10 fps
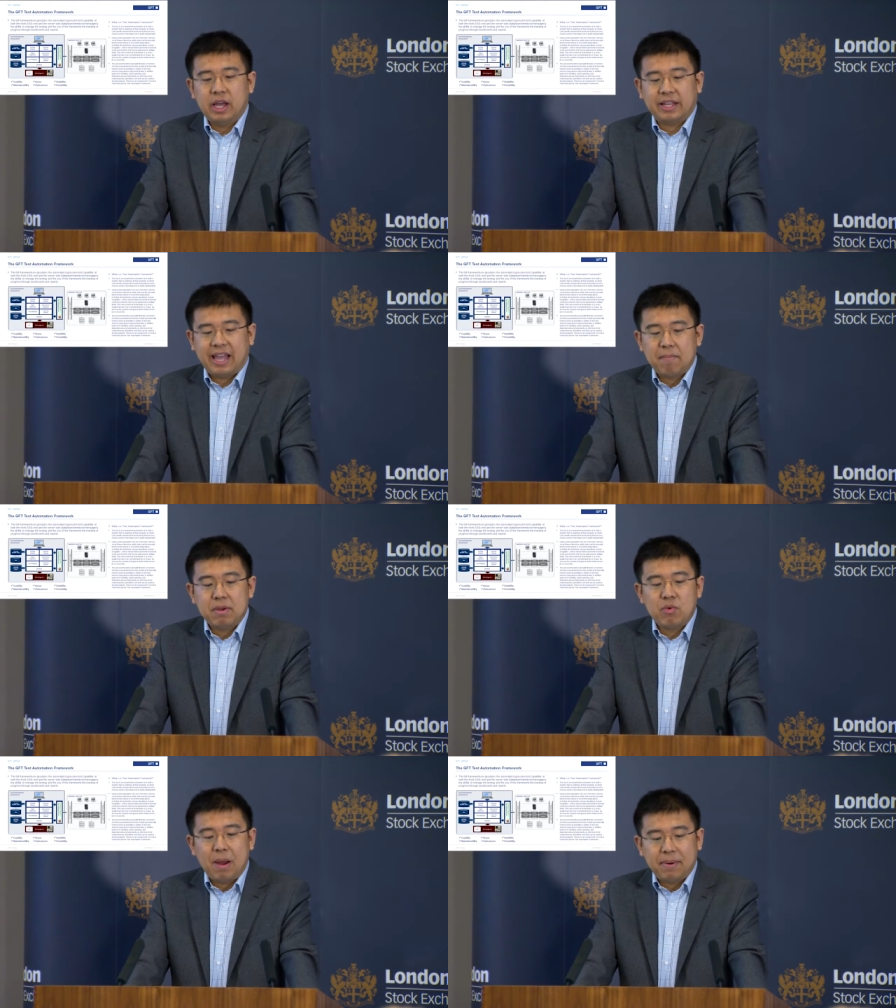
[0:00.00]
it can
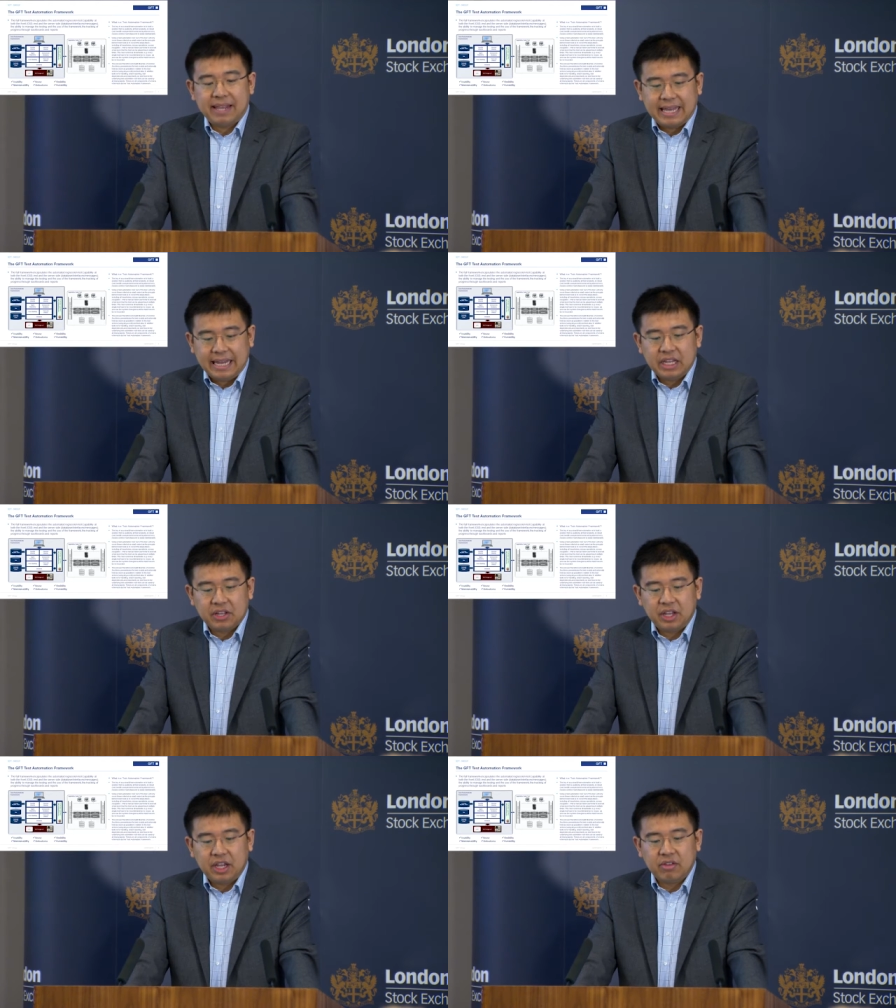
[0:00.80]
be
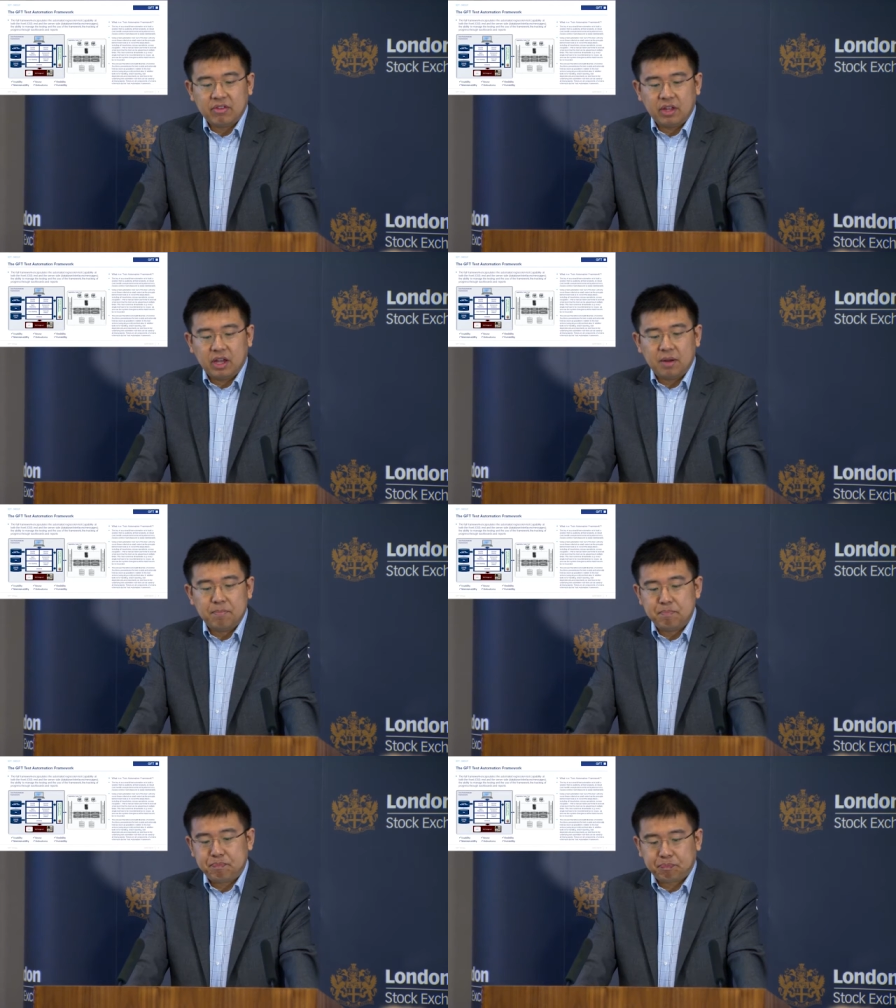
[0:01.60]
replicated in um,